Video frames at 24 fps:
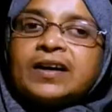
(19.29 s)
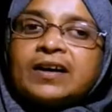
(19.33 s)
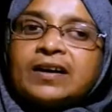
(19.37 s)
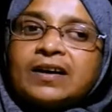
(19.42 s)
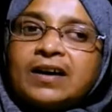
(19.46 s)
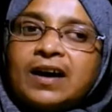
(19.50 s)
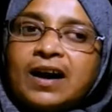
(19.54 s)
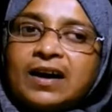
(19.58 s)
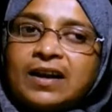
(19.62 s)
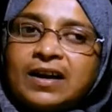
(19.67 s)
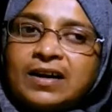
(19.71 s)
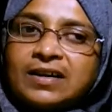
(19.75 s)

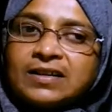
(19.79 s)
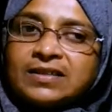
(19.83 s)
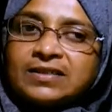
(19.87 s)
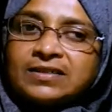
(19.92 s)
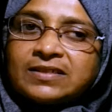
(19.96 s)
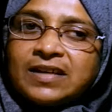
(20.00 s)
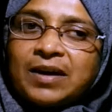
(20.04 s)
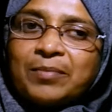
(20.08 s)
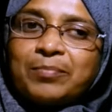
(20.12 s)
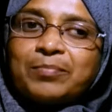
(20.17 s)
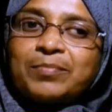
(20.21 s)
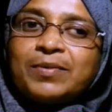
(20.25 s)
Current
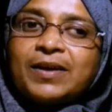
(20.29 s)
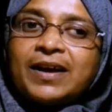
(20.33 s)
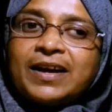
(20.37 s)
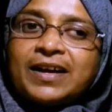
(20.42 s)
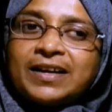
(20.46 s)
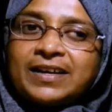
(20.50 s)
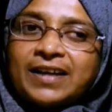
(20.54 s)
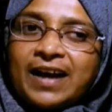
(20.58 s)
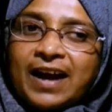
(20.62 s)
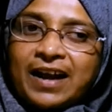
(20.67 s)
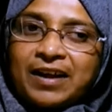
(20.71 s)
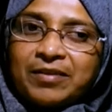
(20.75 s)
supply
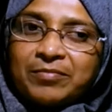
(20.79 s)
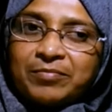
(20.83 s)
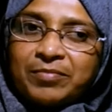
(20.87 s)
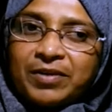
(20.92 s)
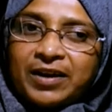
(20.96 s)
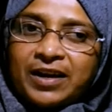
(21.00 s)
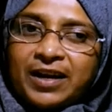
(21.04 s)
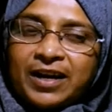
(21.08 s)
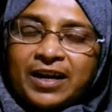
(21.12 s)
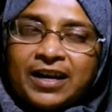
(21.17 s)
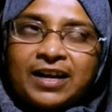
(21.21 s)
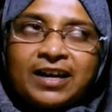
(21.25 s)
can
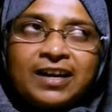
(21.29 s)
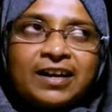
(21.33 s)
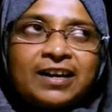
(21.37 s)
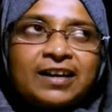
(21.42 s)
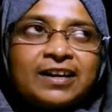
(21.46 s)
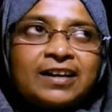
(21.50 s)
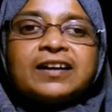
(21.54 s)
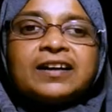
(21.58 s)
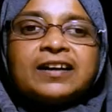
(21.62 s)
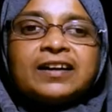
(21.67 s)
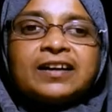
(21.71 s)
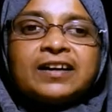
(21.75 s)
be
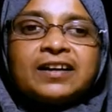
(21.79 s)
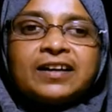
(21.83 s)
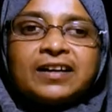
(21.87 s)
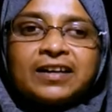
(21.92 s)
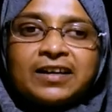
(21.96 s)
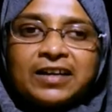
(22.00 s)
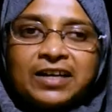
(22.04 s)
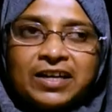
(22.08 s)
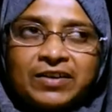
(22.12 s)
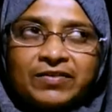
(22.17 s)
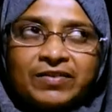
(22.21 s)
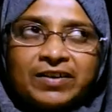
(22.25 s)

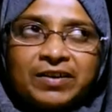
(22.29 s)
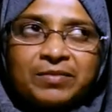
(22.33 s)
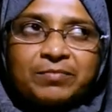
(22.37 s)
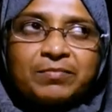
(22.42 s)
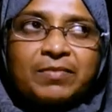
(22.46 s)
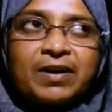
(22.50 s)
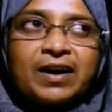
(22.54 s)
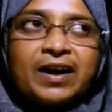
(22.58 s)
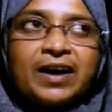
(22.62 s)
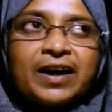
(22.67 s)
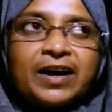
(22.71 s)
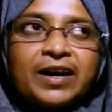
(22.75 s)
given
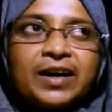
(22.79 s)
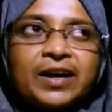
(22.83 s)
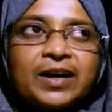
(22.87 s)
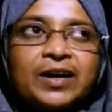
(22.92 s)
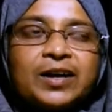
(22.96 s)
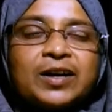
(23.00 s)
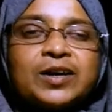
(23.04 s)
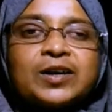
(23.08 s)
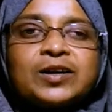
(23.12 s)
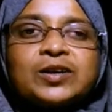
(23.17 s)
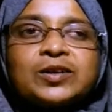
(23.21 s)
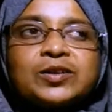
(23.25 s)
by
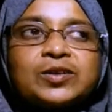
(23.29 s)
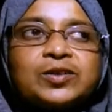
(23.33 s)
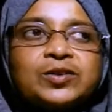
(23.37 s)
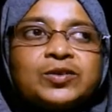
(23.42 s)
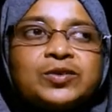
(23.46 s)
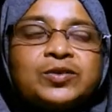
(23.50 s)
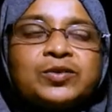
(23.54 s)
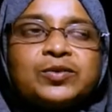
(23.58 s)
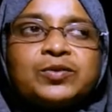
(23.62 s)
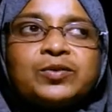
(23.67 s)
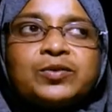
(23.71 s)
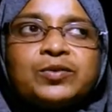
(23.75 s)

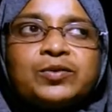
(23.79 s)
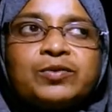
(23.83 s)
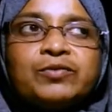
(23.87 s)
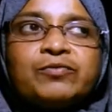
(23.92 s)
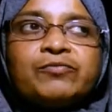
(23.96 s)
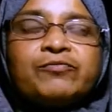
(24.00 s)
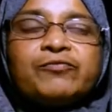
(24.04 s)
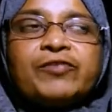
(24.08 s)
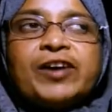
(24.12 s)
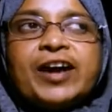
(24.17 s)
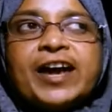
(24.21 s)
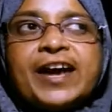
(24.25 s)
two
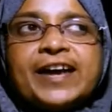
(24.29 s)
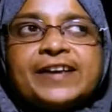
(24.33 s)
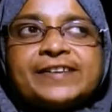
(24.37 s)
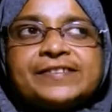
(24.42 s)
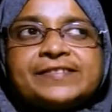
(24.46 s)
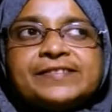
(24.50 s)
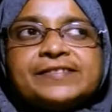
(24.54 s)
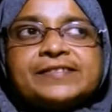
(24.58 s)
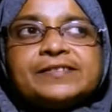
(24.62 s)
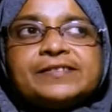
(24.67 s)
ways: